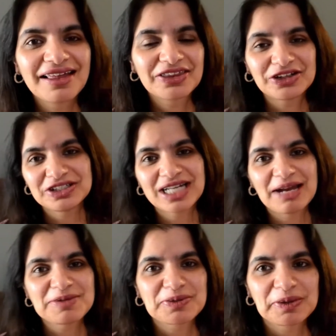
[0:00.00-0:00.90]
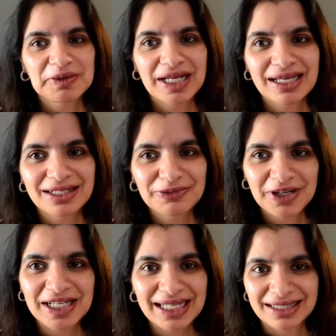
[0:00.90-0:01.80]
There are times when we're like
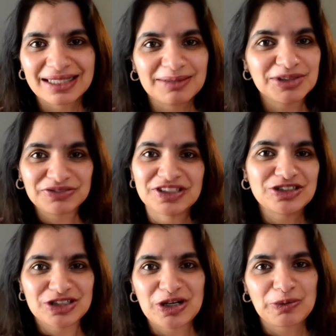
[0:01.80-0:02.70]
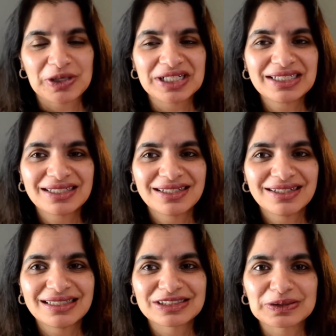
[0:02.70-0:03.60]
trying to get them to finish their work
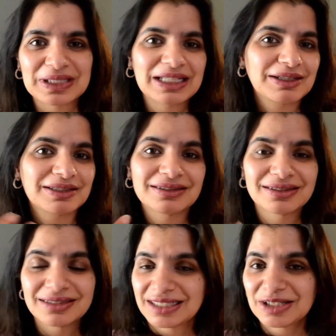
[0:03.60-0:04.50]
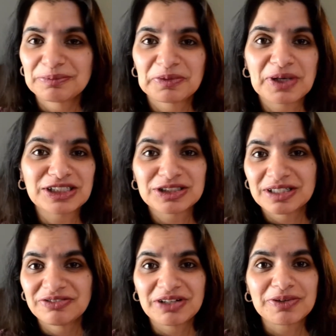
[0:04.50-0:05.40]
so that they could watch a
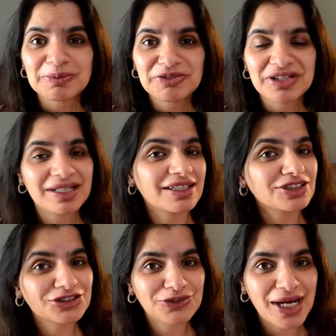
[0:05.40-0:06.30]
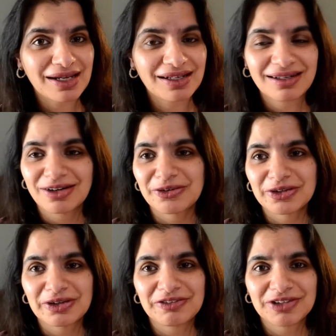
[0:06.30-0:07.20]
favorite movie like Shrek, or
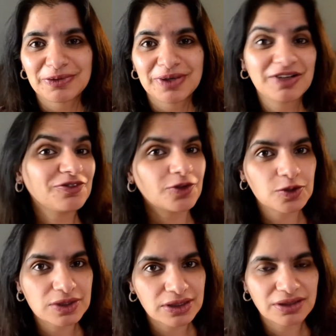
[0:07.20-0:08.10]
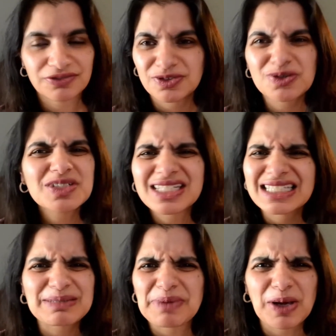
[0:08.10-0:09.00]
if they want Frozen. Frozen
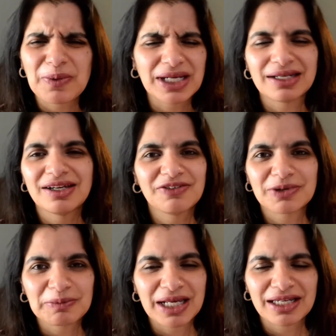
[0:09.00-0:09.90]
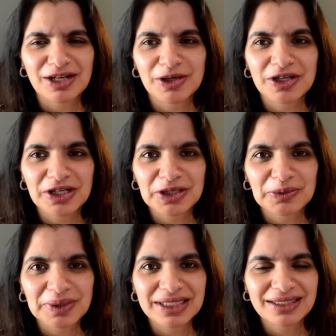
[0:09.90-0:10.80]
is a big one for my younger
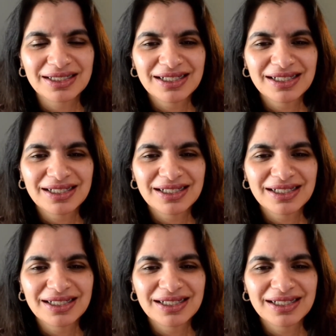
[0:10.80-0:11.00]
one.